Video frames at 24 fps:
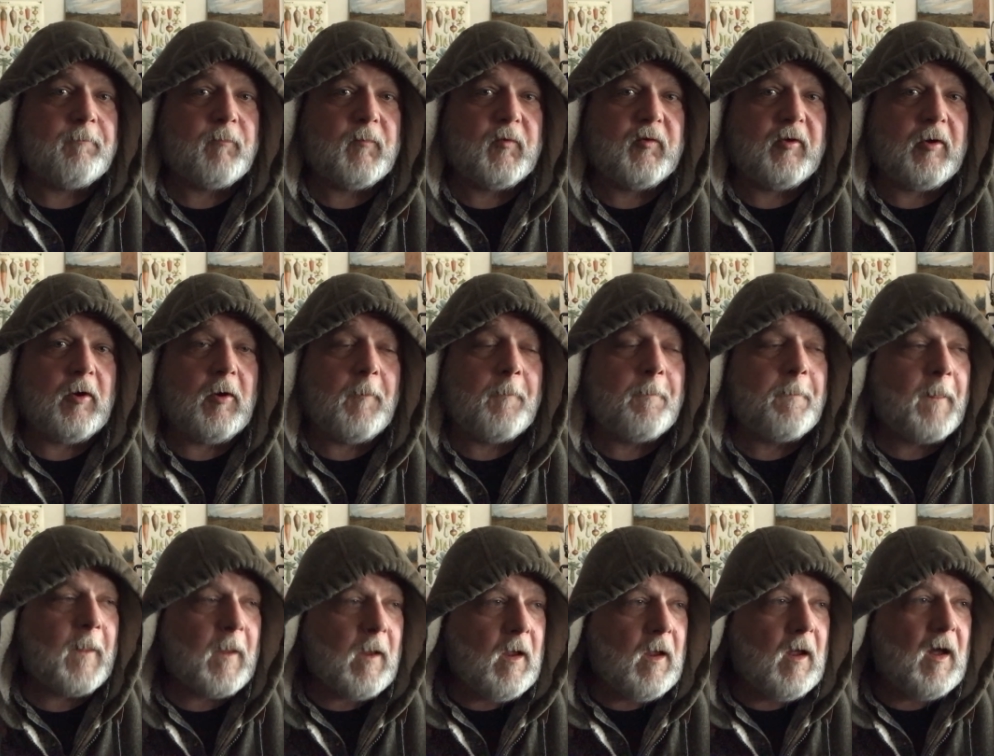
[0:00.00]
So
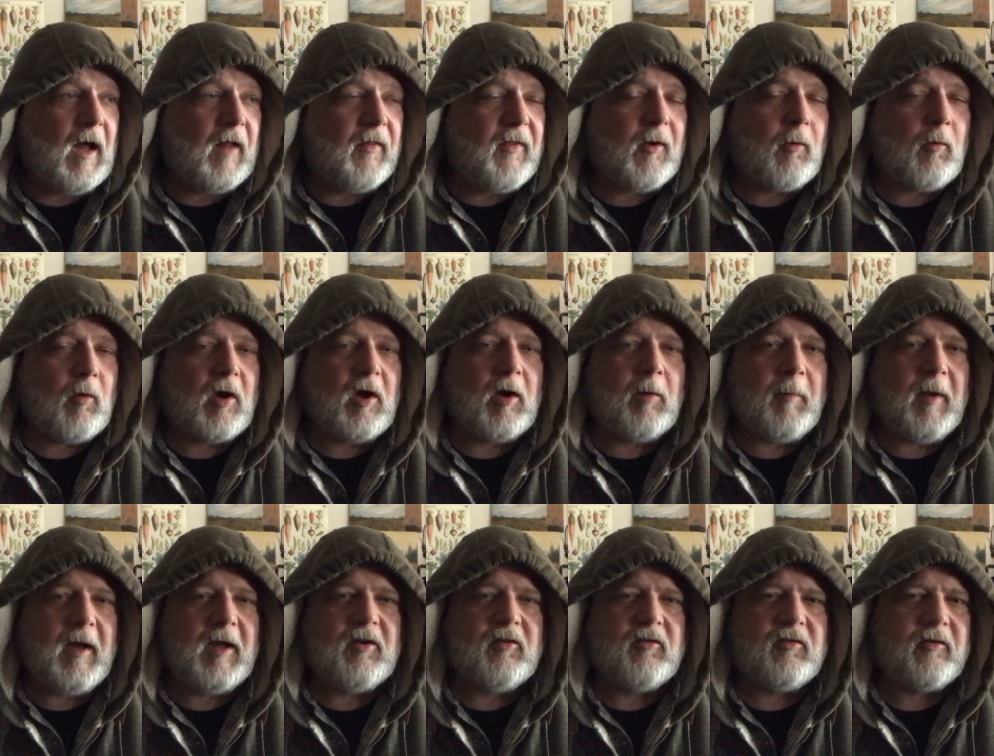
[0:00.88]
I think we're going to
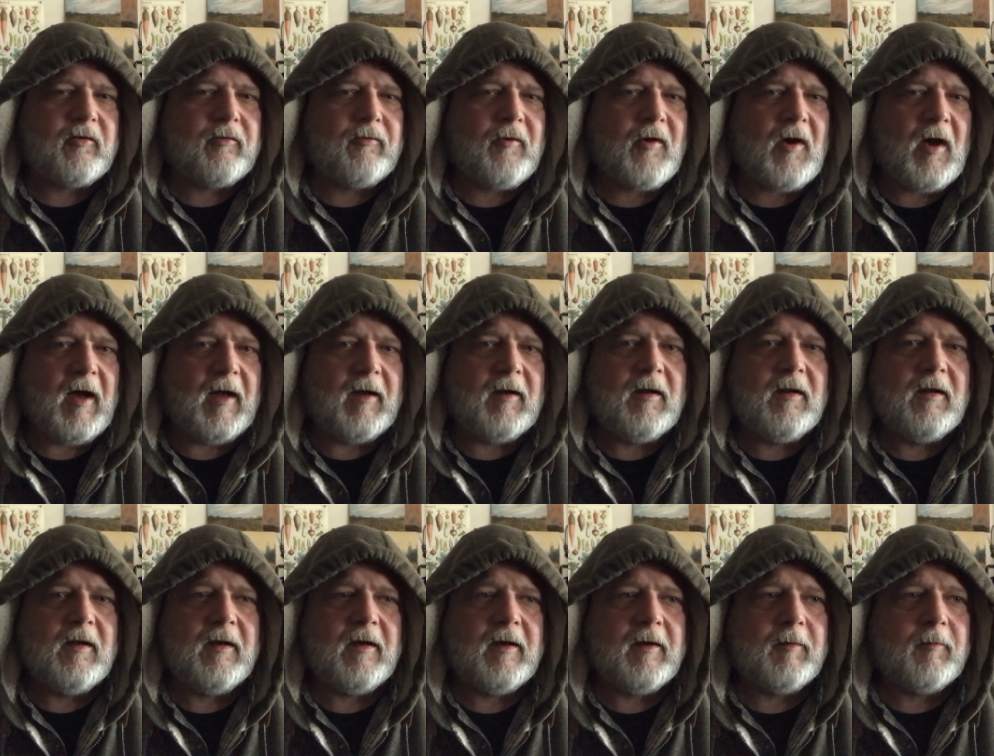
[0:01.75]
make it just fine.
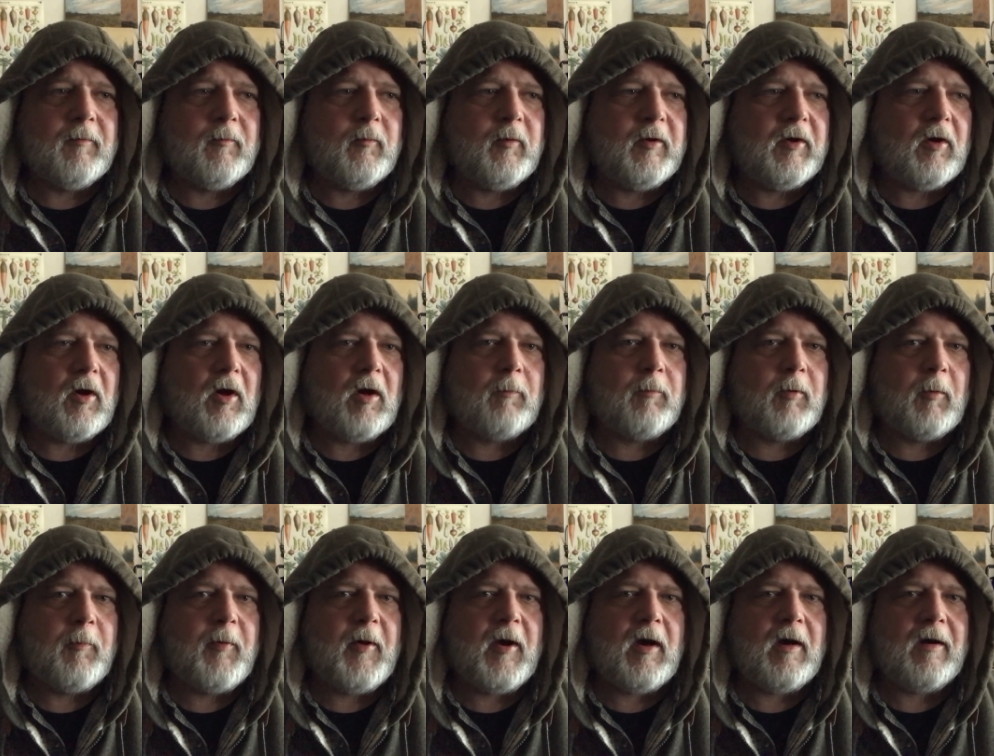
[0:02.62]
Uh, we are
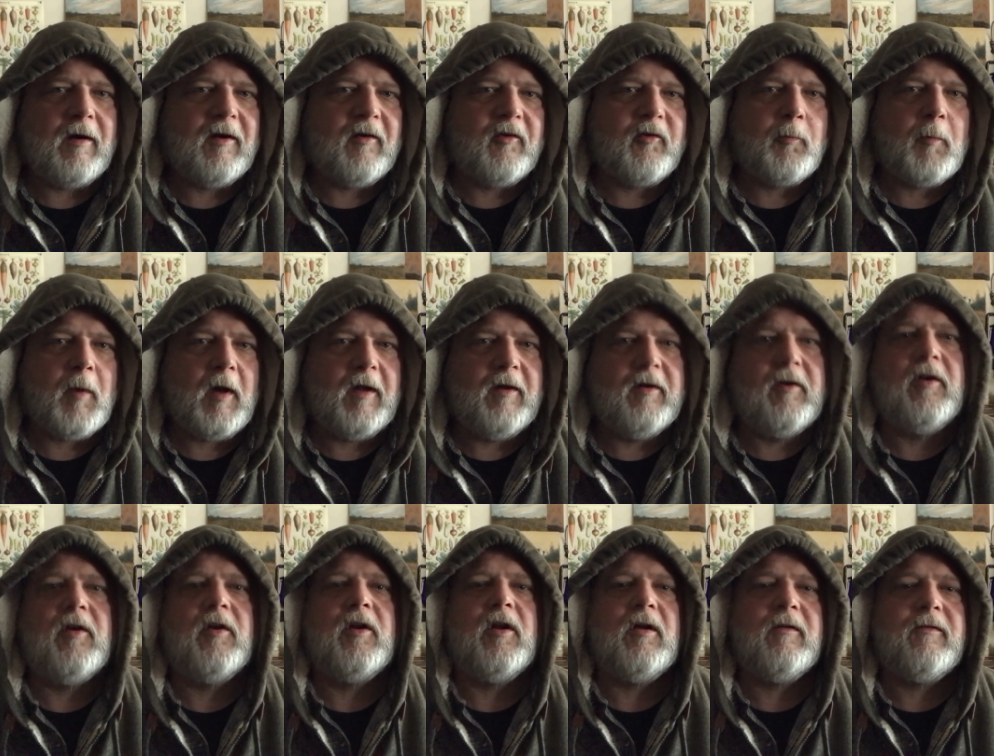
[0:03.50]
preparedness
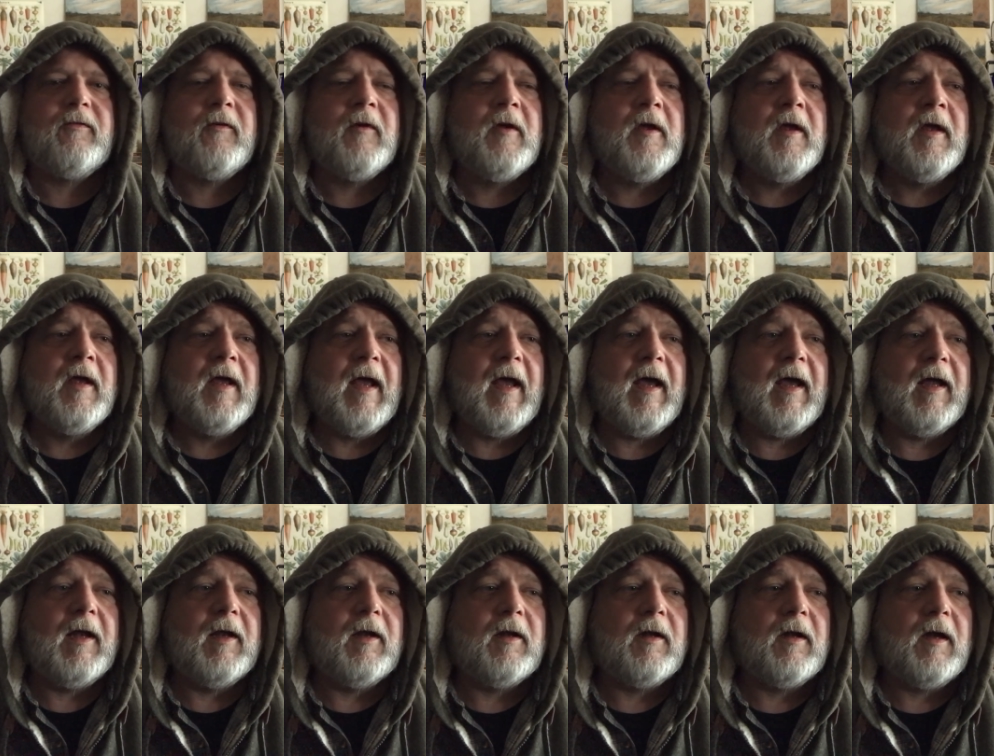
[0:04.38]
minded enough
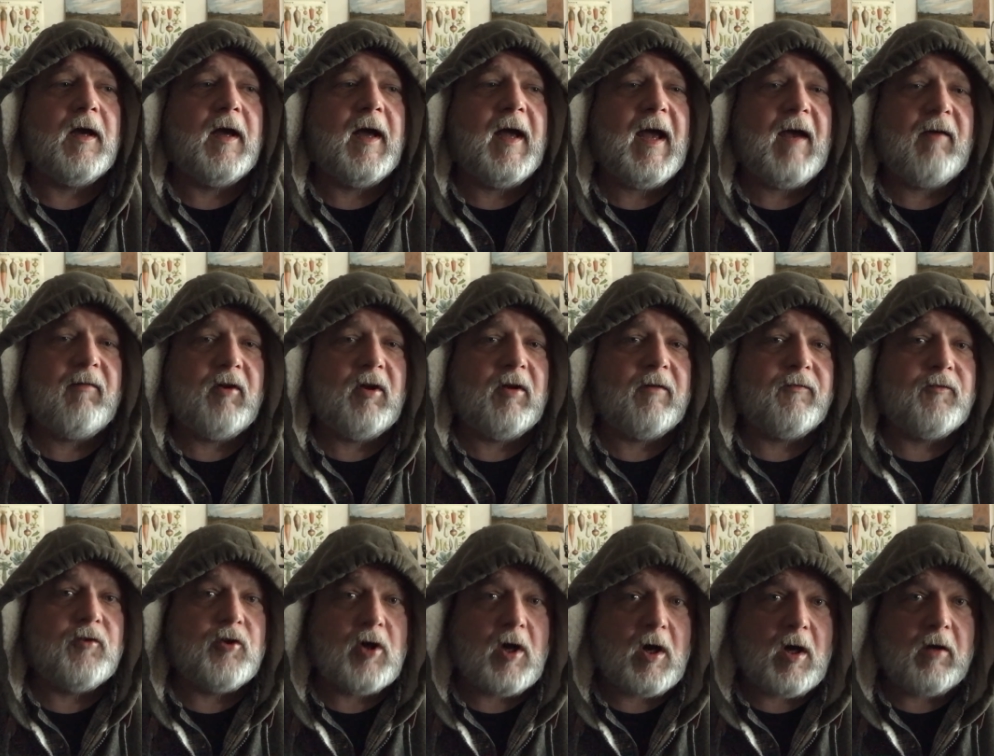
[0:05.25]
and uh, have enough
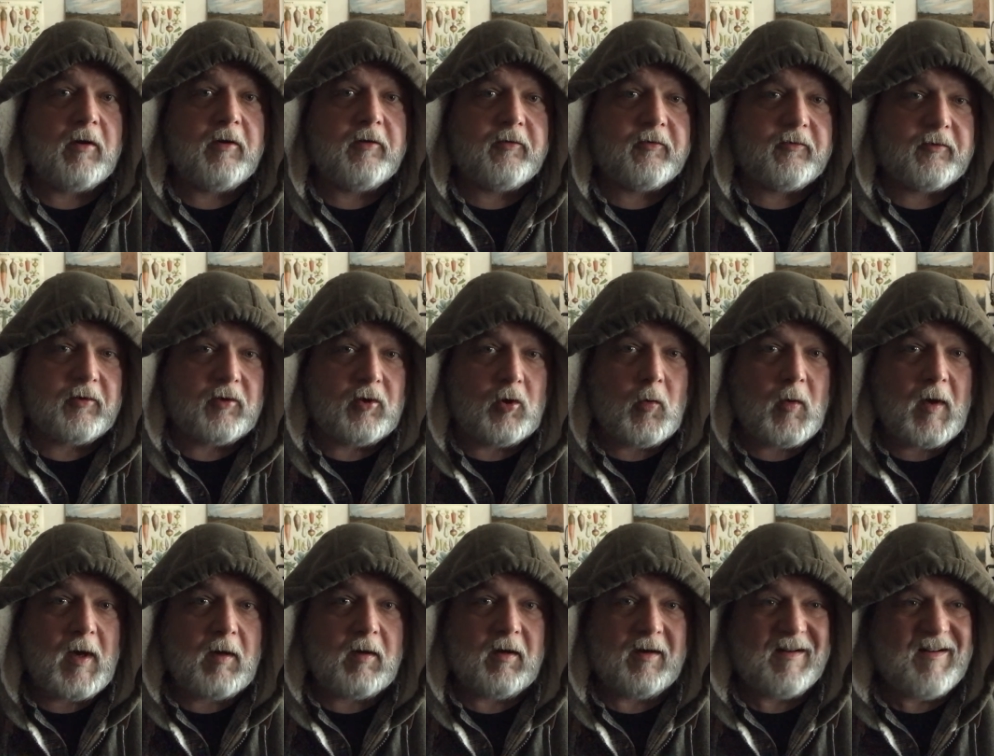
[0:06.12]
knowledge to know
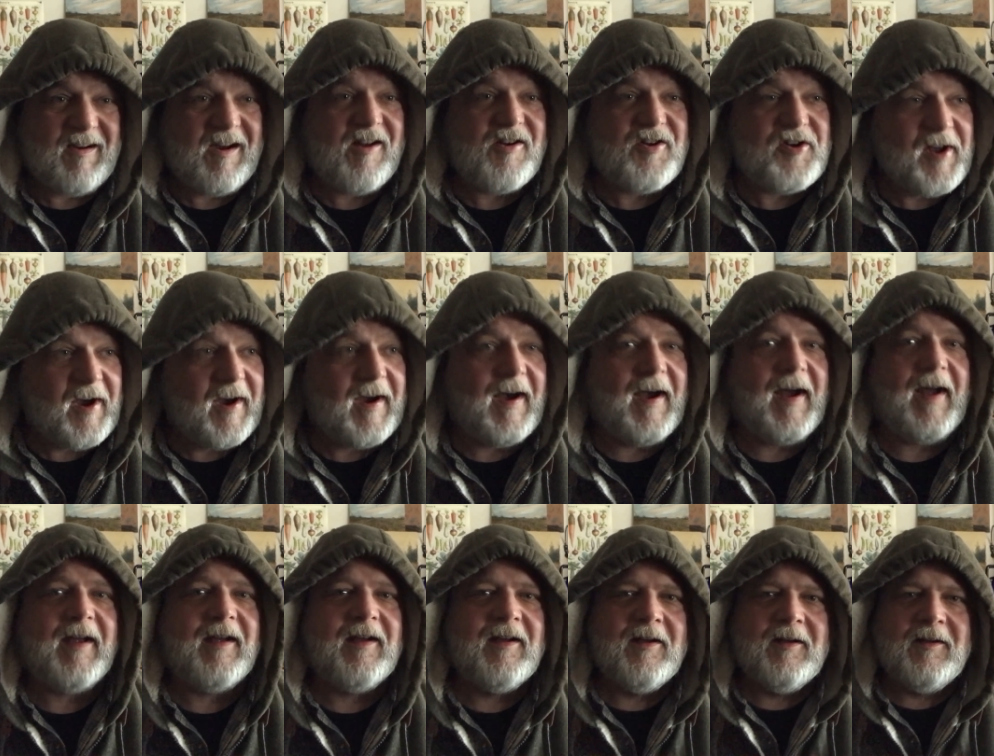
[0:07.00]
how to not die,